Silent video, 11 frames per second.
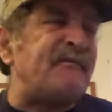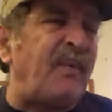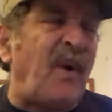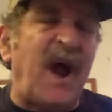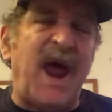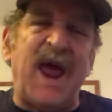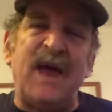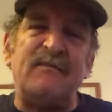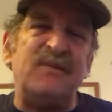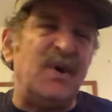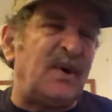
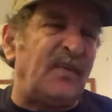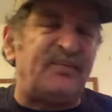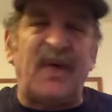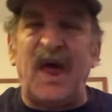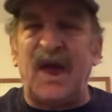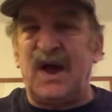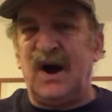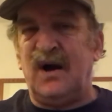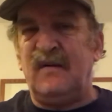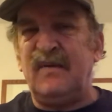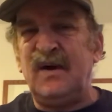frame you can think
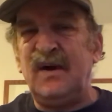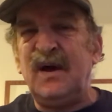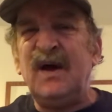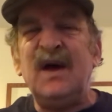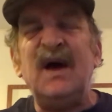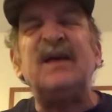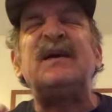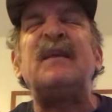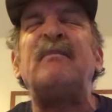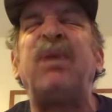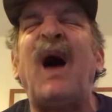of. It's
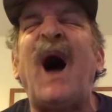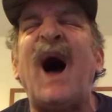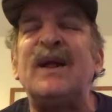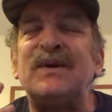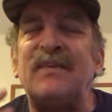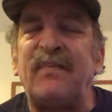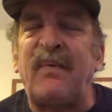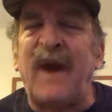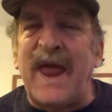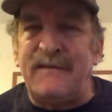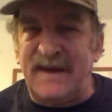a blotched
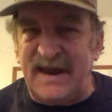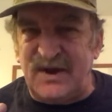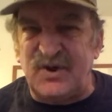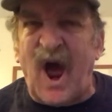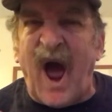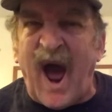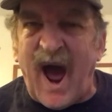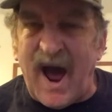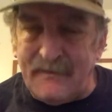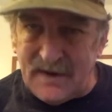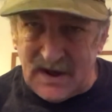framing
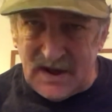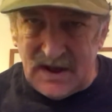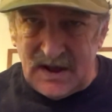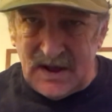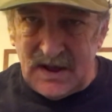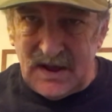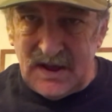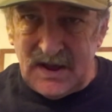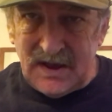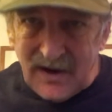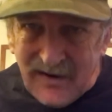job.
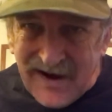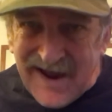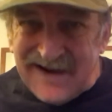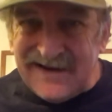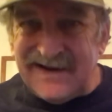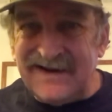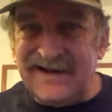Alright?